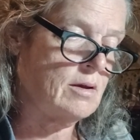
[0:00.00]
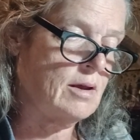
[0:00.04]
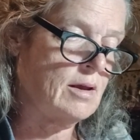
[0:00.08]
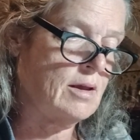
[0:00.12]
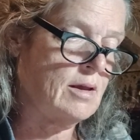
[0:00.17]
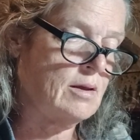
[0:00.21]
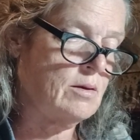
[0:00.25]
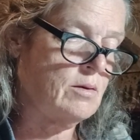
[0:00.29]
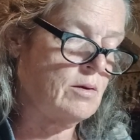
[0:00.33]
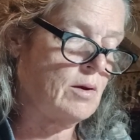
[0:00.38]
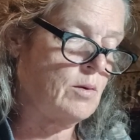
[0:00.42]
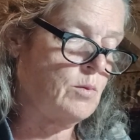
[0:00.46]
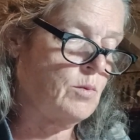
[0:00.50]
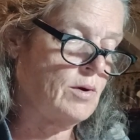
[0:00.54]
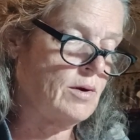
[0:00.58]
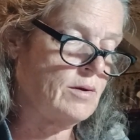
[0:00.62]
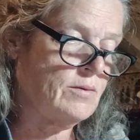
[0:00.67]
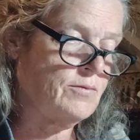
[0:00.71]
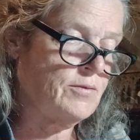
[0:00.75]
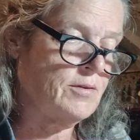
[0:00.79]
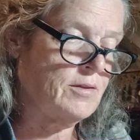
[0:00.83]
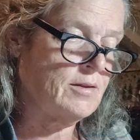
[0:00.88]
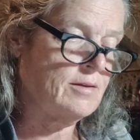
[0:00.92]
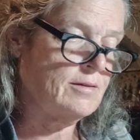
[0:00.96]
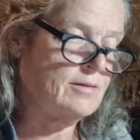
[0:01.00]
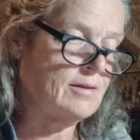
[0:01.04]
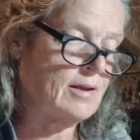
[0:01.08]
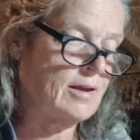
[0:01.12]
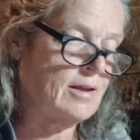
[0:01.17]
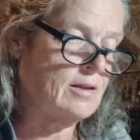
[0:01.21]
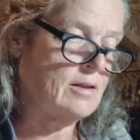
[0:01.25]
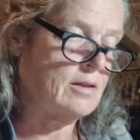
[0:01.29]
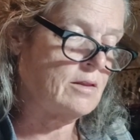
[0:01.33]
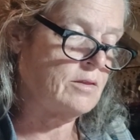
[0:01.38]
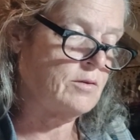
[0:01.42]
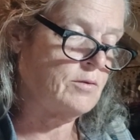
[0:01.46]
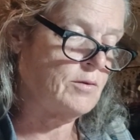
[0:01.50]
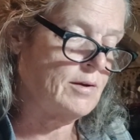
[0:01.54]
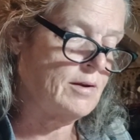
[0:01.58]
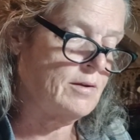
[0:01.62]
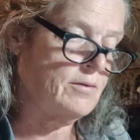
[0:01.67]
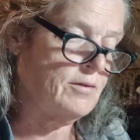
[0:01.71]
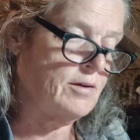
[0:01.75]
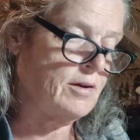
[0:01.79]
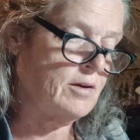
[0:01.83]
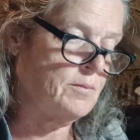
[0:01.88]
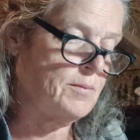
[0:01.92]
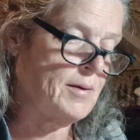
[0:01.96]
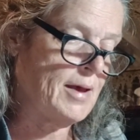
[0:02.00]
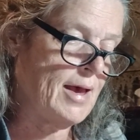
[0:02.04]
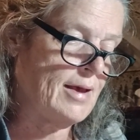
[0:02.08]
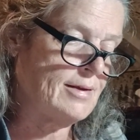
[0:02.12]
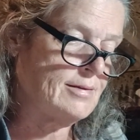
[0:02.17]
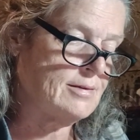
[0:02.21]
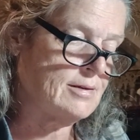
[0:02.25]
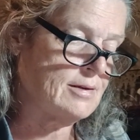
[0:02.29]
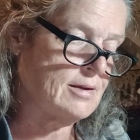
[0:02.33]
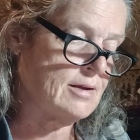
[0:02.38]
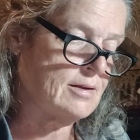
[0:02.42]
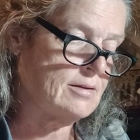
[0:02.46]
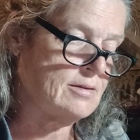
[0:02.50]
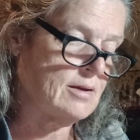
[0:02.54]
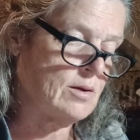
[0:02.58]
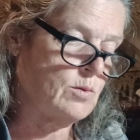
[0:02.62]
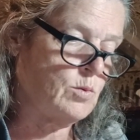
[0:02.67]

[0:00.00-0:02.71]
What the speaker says: I worked for the state in 3 different capacities.